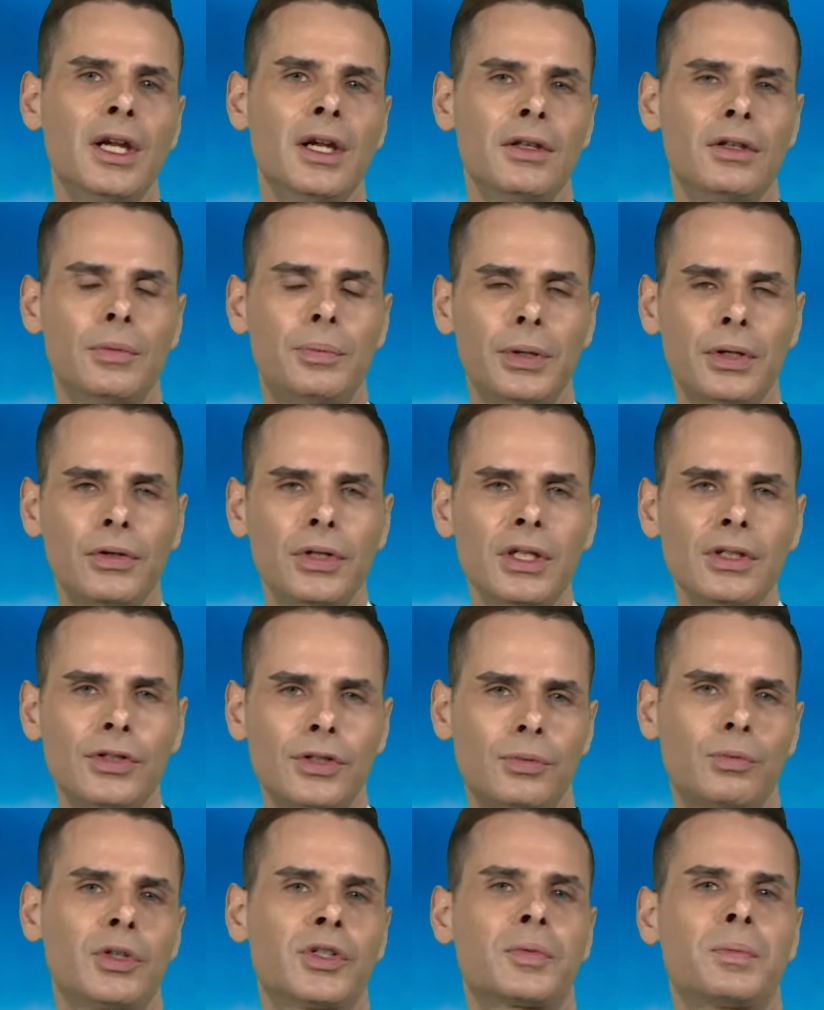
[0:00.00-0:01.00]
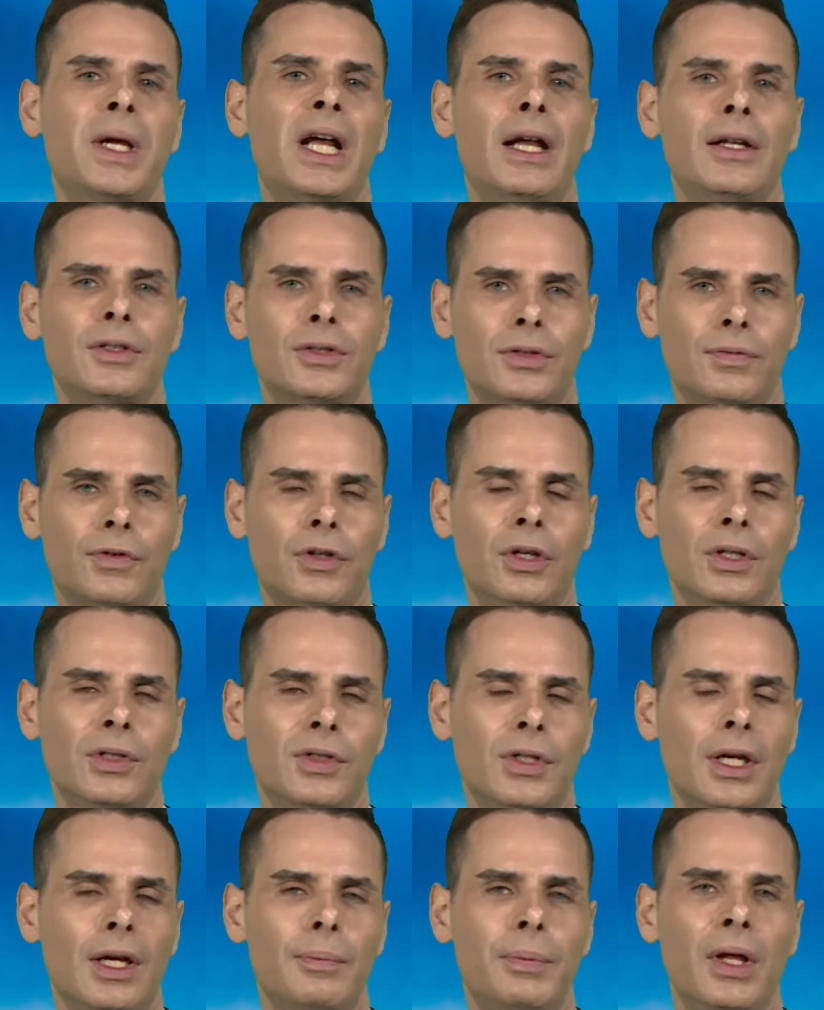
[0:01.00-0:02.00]
the police response, for
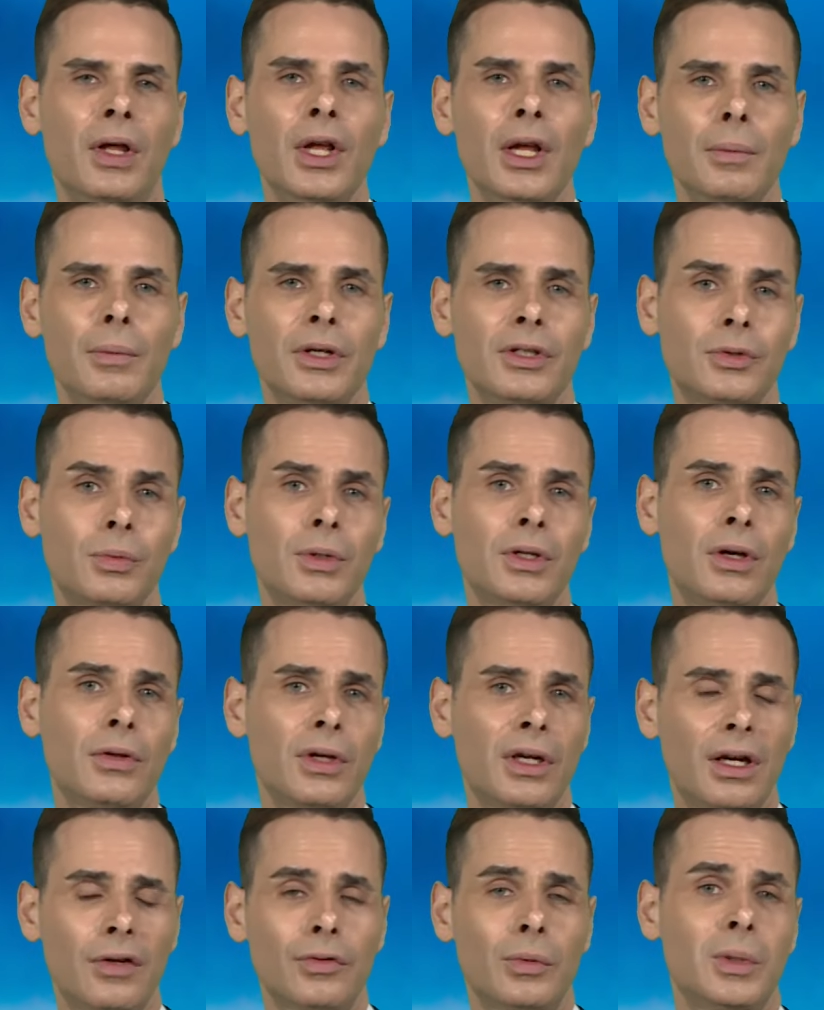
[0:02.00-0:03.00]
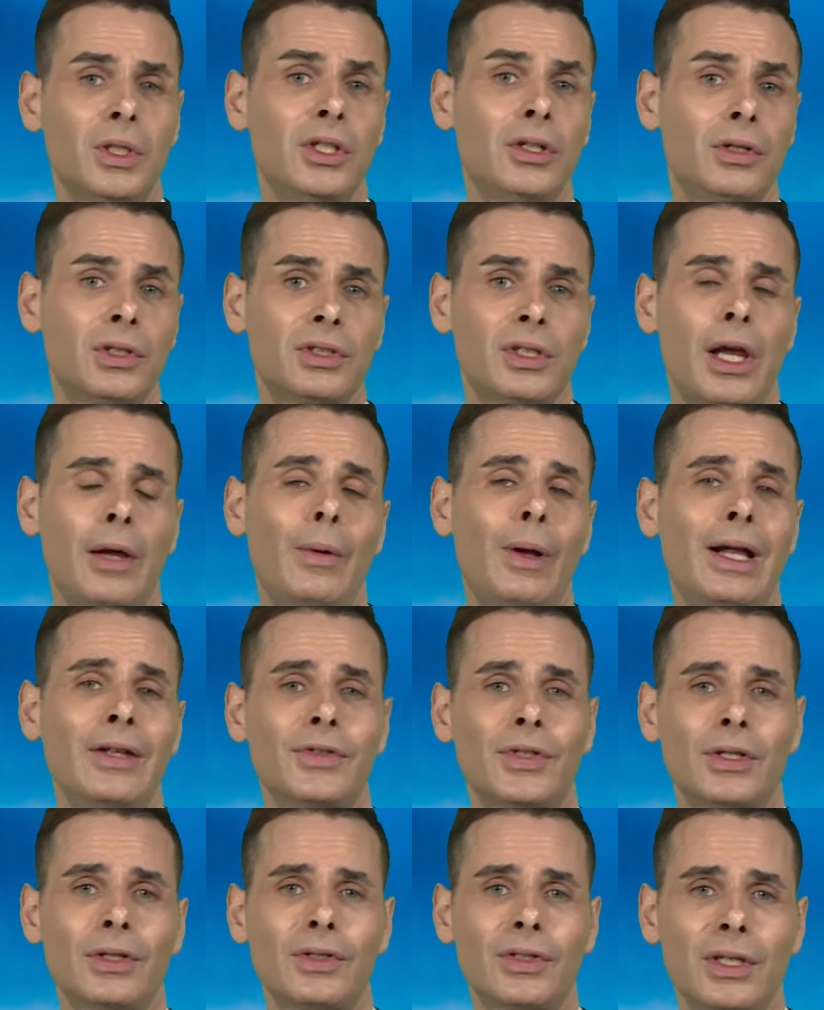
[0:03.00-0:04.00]
example, because we know the government here in Taiwan is
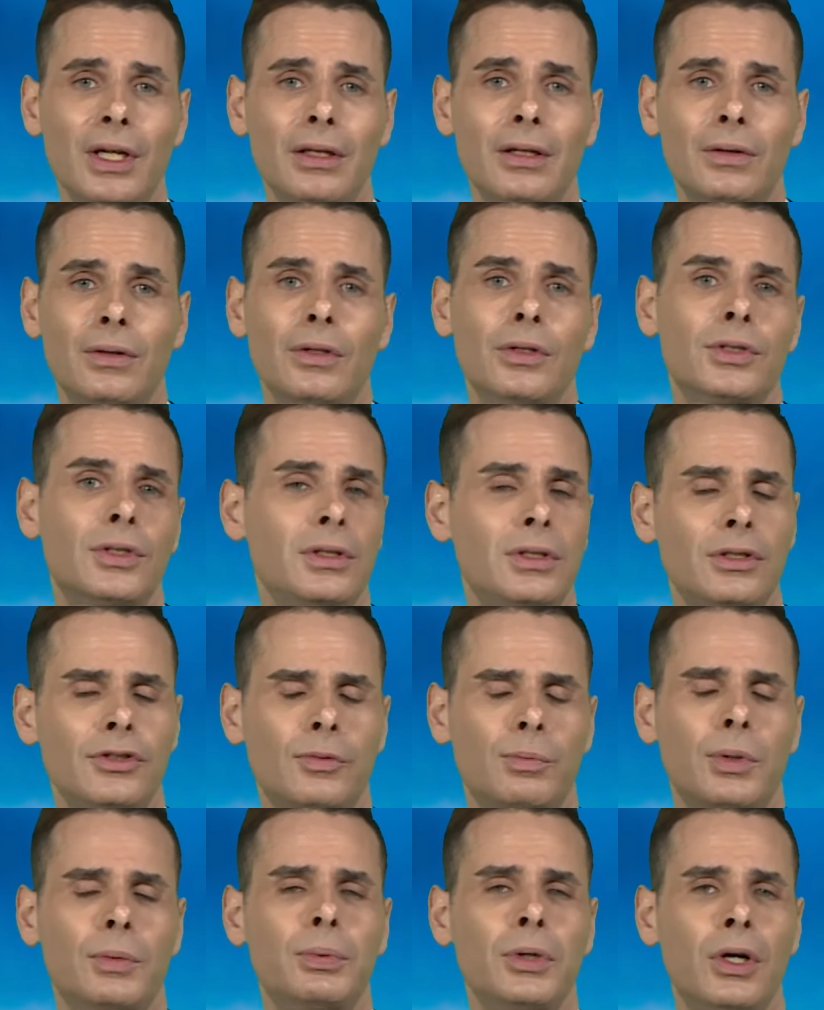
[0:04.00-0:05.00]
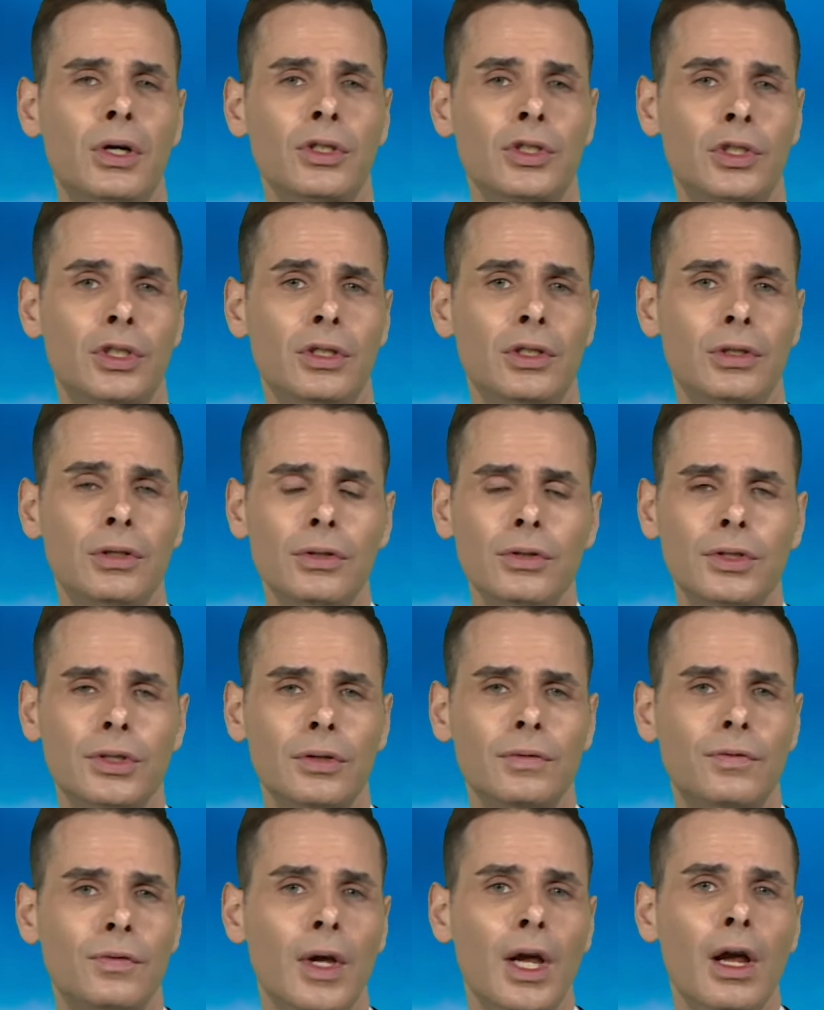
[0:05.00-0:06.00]
going to say that there's a disproportionate use
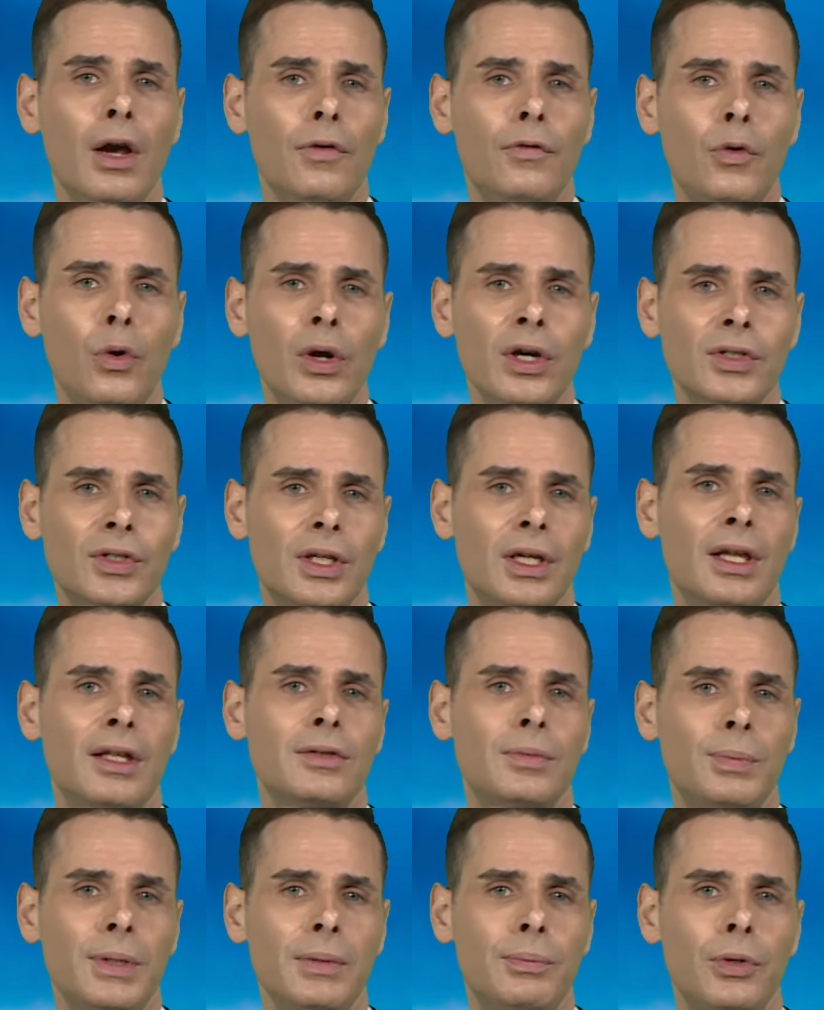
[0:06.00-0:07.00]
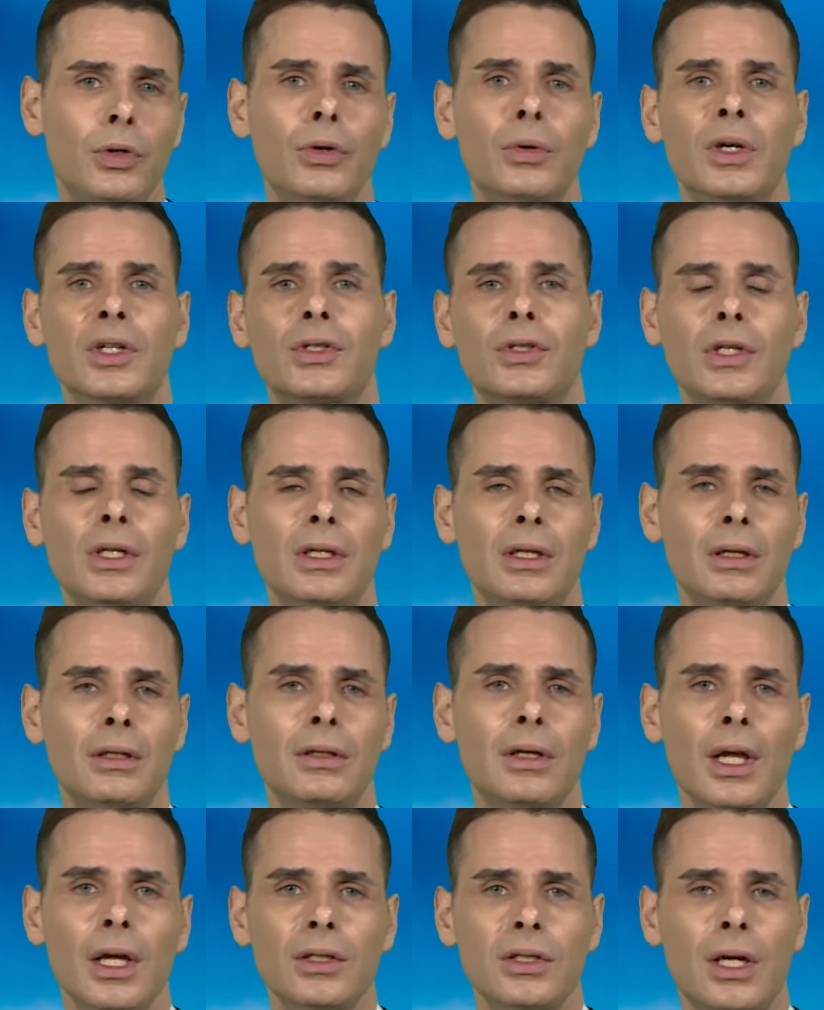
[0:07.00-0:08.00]
of force against people who are seeking
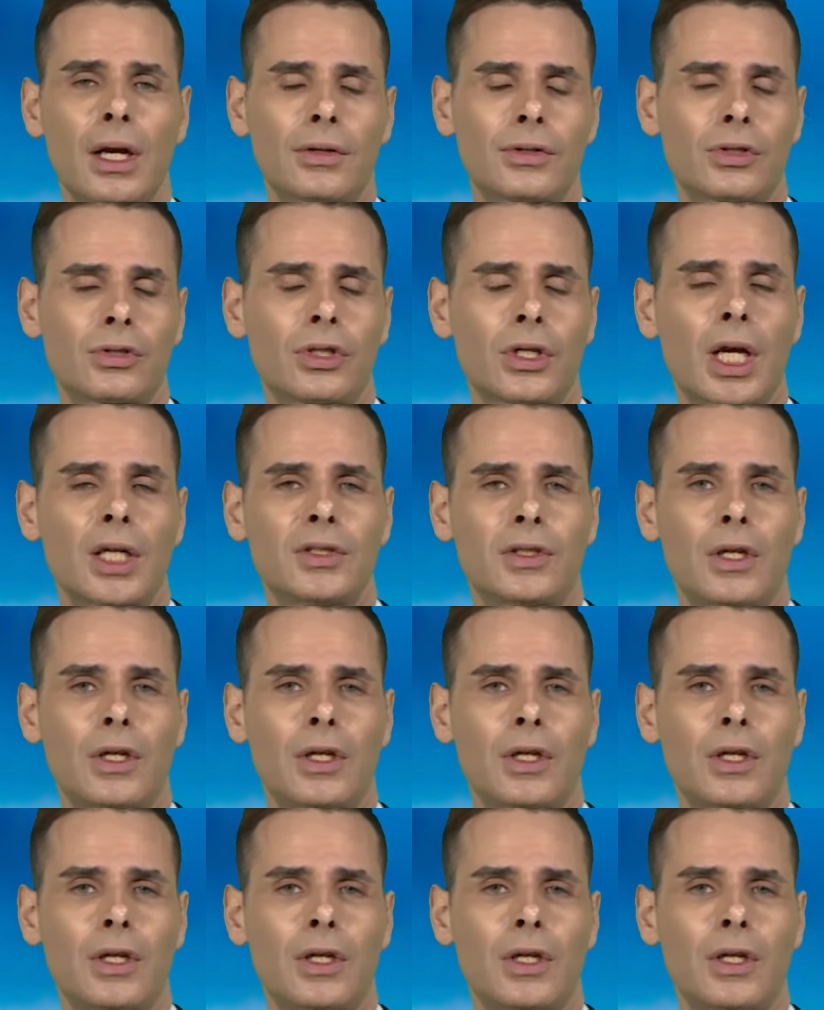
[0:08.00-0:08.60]
to exercise